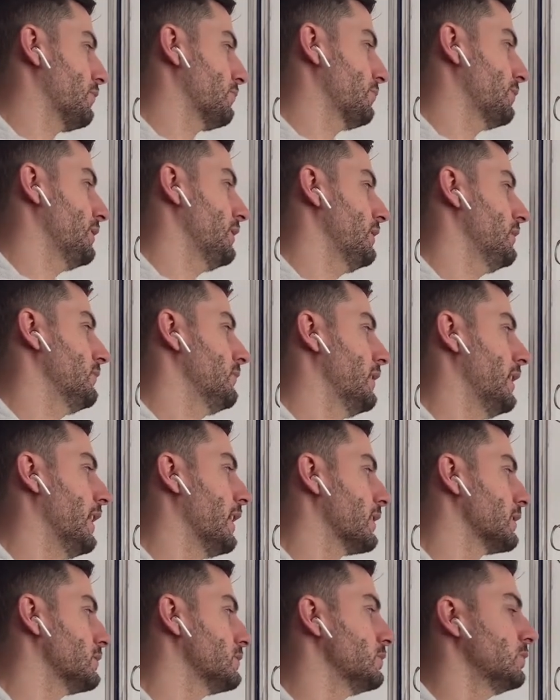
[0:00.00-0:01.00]

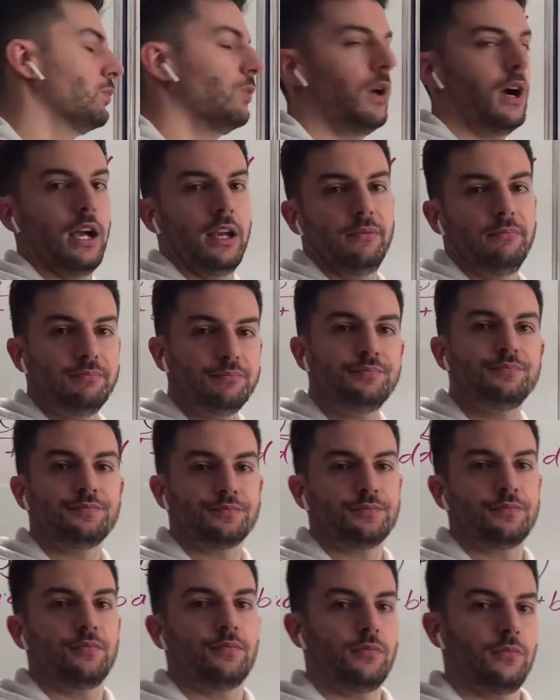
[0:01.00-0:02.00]
3xy,
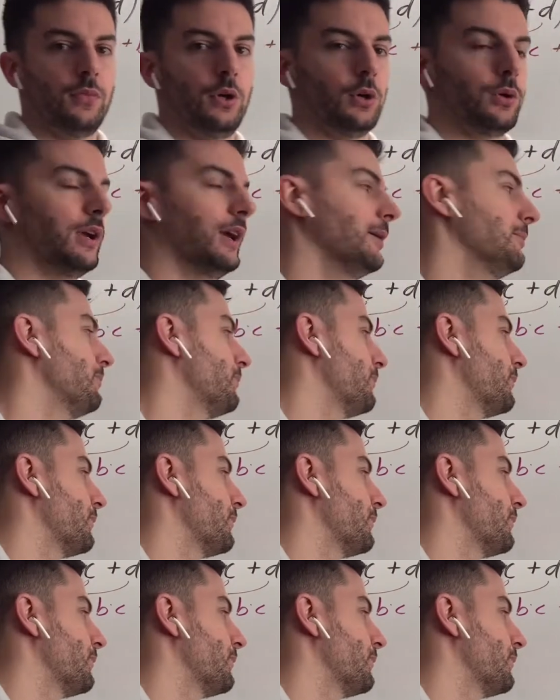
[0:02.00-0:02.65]
okay?